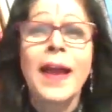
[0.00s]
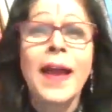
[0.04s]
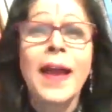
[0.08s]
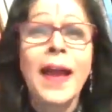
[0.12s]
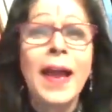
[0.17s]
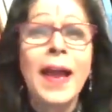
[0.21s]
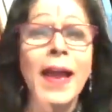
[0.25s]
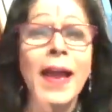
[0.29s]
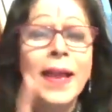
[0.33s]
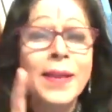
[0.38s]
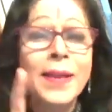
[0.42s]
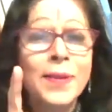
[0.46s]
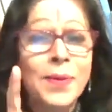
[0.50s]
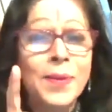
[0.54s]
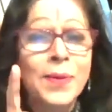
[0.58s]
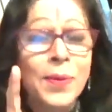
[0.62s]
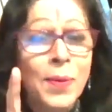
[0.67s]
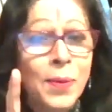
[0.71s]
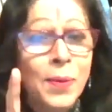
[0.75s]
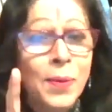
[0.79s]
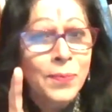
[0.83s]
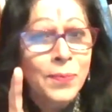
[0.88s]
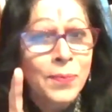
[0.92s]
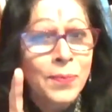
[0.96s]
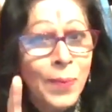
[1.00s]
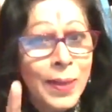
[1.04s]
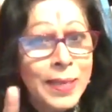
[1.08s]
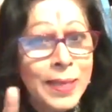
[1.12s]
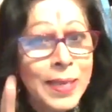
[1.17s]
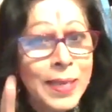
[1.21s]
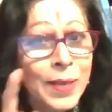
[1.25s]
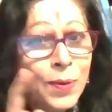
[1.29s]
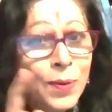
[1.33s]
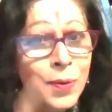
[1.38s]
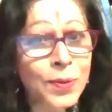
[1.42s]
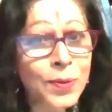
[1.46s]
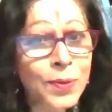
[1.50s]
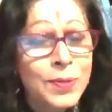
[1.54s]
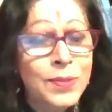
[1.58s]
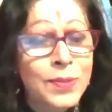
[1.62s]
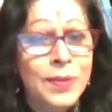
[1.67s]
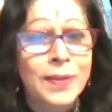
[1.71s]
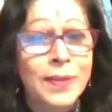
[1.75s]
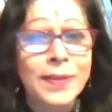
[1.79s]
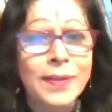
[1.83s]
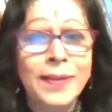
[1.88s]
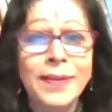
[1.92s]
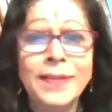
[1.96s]
And when he goes
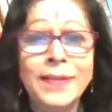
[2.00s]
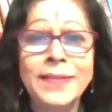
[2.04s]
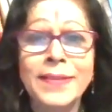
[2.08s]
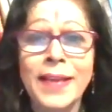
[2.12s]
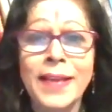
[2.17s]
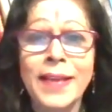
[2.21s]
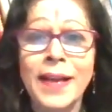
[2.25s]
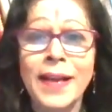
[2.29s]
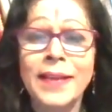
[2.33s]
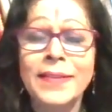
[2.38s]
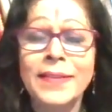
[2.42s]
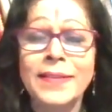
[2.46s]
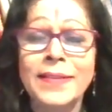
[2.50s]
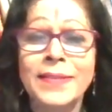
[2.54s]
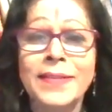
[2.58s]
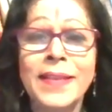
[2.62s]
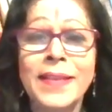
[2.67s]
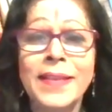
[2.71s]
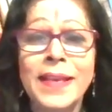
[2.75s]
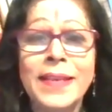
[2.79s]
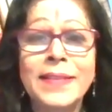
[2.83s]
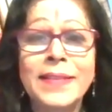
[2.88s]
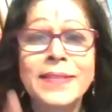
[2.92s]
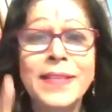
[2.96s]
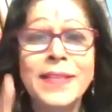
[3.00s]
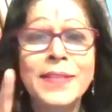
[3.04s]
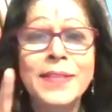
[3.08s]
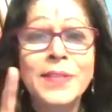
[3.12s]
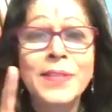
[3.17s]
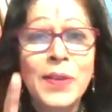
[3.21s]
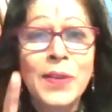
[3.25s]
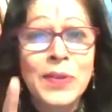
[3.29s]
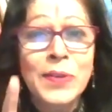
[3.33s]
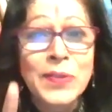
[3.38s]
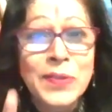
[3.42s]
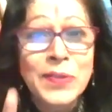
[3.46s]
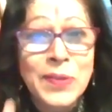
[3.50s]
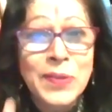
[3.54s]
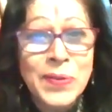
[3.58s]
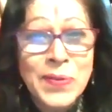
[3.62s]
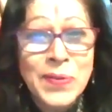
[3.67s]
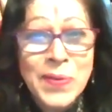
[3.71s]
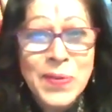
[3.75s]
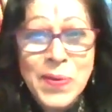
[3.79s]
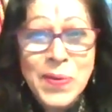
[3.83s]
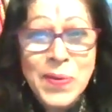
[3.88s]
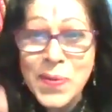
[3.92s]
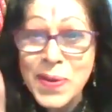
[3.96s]
to learn dance, says, "Do you
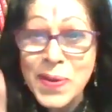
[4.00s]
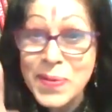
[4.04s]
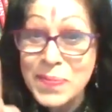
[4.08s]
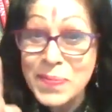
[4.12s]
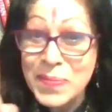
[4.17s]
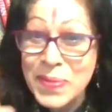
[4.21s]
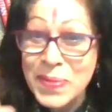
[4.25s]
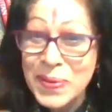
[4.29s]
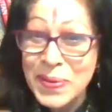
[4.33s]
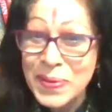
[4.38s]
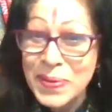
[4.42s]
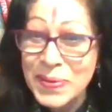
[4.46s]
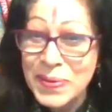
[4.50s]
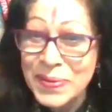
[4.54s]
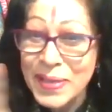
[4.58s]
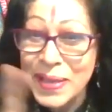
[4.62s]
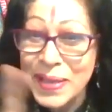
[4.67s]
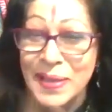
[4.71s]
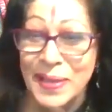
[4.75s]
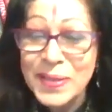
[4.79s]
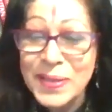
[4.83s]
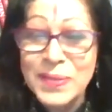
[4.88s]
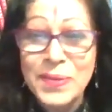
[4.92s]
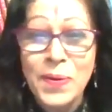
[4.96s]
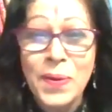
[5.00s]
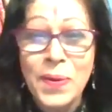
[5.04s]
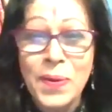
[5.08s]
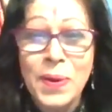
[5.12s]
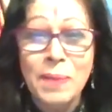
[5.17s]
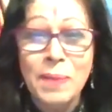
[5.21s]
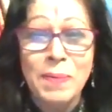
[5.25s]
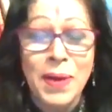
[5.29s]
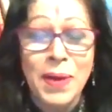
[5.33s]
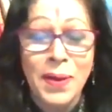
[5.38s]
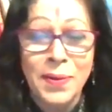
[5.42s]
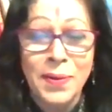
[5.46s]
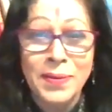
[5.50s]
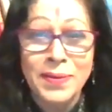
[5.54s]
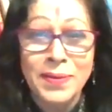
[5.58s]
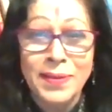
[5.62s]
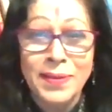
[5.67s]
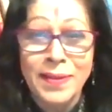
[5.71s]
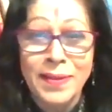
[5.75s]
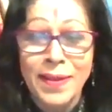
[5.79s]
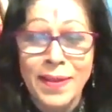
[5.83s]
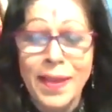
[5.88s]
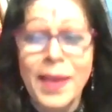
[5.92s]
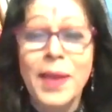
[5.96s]
know what music is all about?"
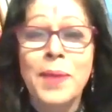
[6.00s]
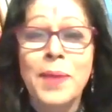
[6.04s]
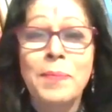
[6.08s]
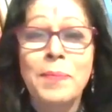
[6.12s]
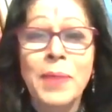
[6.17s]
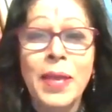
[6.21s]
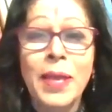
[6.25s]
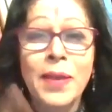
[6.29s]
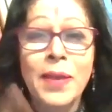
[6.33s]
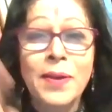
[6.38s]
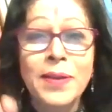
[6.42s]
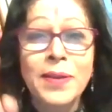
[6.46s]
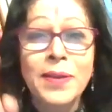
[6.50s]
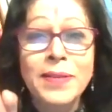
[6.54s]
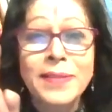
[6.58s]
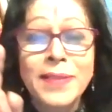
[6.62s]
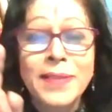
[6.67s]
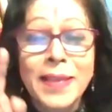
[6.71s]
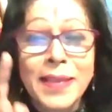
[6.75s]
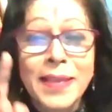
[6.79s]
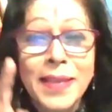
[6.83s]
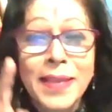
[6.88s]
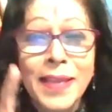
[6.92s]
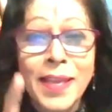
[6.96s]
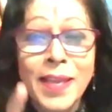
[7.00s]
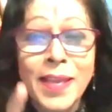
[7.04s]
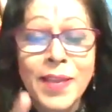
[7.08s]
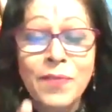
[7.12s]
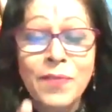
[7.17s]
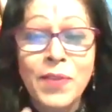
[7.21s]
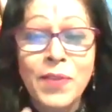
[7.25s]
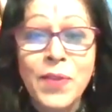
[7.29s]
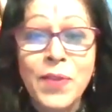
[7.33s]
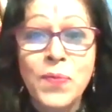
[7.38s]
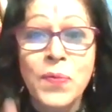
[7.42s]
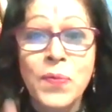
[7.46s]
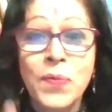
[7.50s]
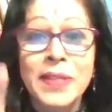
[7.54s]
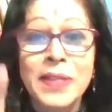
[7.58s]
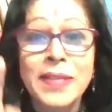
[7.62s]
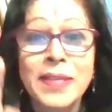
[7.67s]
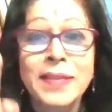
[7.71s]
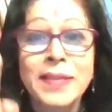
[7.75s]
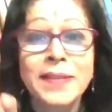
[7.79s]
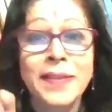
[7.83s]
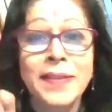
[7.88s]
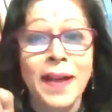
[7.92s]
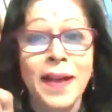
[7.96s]
Because even with
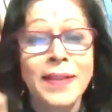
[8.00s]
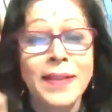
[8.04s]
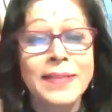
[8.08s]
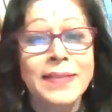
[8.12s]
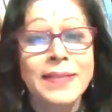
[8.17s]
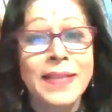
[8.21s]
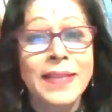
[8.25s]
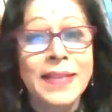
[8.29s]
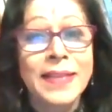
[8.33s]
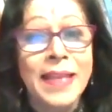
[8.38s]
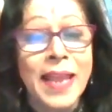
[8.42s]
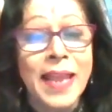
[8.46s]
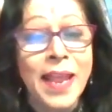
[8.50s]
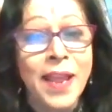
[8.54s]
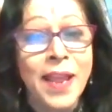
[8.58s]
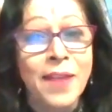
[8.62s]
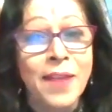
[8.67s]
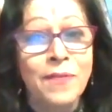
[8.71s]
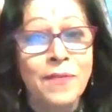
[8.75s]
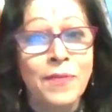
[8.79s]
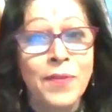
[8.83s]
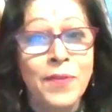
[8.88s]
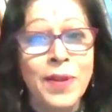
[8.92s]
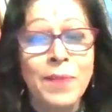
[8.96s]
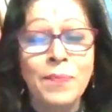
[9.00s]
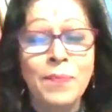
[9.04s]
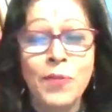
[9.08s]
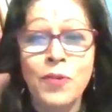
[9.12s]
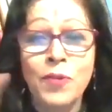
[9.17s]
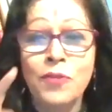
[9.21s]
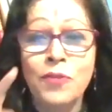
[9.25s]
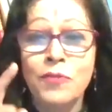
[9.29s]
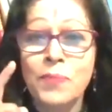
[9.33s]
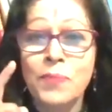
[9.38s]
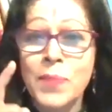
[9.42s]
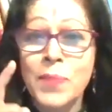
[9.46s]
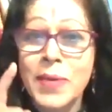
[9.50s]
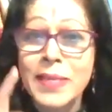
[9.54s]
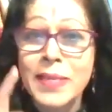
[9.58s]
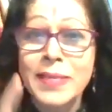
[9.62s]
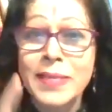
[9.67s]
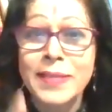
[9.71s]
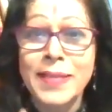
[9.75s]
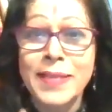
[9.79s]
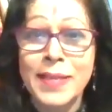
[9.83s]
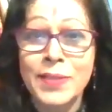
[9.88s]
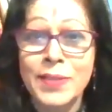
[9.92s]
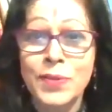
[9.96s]
the dance and every
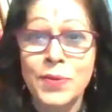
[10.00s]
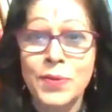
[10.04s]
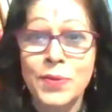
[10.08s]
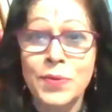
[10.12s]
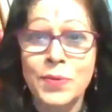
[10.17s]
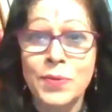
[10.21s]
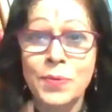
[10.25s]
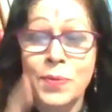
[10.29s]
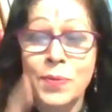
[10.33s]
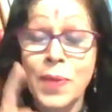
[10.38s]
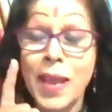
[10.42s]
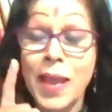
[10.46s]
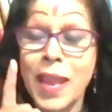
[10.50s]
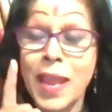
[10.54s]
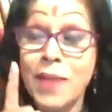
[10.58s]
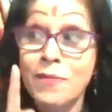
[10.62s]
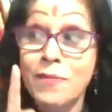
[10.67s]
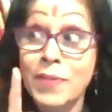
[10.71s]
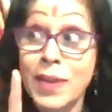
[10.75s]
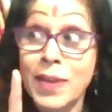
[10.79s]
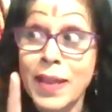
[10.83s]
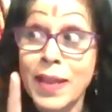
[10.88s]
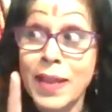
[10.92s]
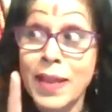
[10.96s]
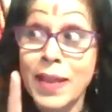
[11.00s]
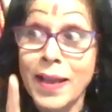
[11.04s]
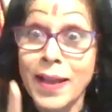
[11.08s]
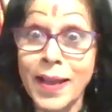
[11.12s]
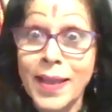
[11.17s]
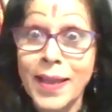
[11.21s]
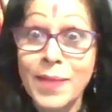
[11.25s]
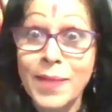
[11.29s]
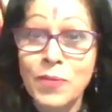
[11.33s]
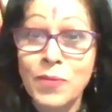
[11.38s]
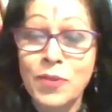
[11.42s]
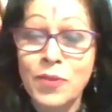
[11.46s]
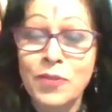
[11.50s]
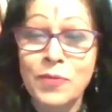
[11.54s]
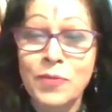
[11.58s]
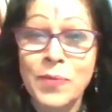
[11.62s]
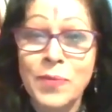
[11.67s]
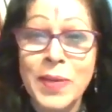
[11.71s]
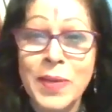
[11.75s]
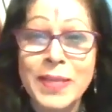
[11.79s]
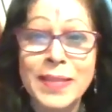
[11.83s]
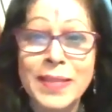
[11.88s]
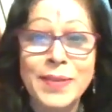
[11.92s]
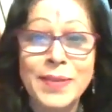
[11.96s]
movement that you do, every eye
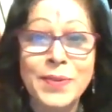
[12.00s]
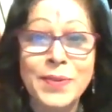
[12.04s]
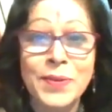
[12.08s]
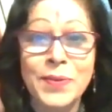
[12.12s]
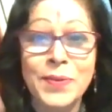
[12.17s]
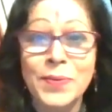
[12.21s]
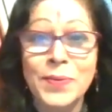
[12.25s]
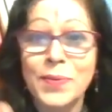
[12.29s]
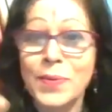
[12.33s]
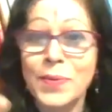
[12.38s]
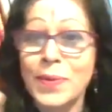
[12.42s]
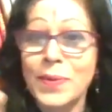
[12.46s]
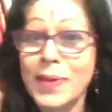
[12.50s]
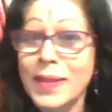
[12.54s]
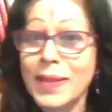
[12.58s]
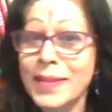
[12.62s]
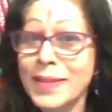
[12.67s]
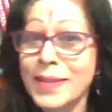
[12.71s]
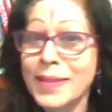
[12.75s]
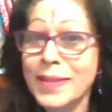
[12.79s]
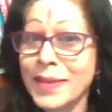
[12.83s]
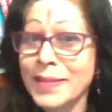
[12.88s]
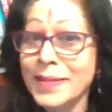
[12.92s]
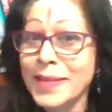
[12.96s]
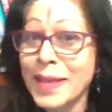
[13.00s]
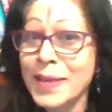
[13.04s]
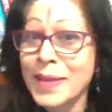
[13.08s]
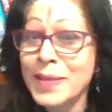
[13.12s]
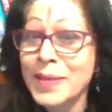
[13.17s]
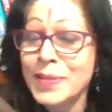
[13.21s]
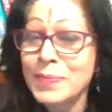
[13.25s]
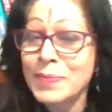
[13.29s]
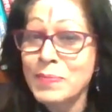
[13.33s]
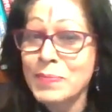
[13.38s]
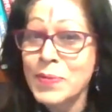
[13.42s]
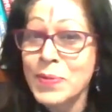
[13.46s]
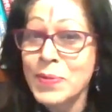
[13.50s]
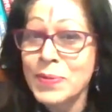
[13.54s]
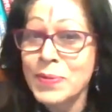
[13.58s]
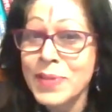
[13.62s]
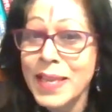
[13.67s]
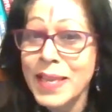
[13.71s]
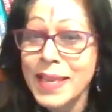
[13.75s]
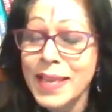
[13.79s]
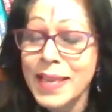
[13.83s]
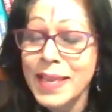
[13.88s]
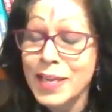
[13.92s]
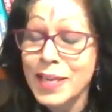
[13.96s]
movement that you do, yeah, there is
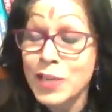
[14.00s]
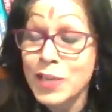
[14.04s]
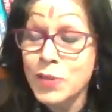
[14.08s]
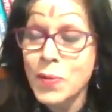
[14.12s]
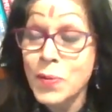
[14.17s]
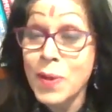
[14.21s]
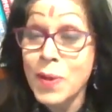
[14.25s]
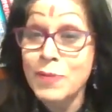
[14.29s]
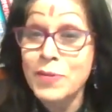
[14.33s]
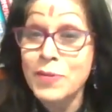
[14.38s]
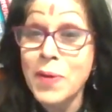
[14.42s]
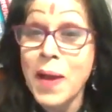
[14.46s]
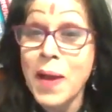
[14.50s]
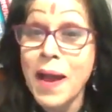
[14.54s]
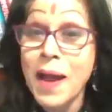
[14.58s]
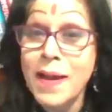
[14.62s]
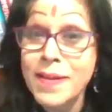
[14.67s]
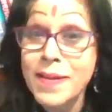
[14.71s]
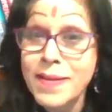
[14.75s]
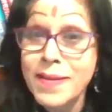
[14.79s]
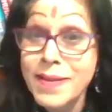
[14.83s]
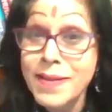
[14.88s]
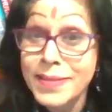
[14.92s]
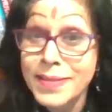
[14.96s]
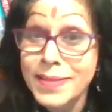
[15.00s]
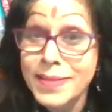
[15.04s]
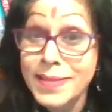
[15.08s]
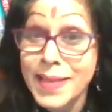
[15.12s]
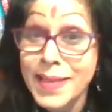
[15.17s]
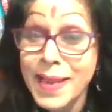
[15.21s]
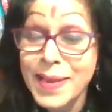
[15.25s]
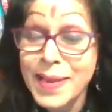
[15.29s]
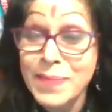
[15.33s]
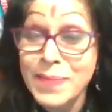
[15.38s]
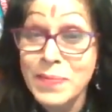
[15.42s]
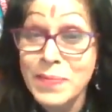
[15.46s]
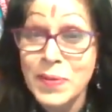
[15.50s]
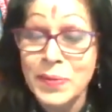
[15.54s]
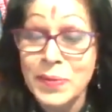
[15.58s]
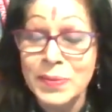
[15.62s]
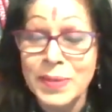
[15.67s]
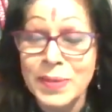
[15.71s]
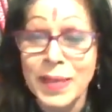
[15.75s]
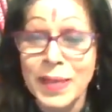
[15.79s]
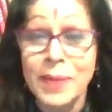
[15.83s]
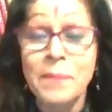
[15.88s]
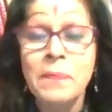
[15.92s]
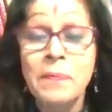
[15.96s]
music in it. You have to understand
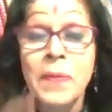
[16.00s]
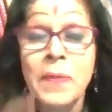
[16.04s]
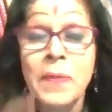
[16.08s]
music.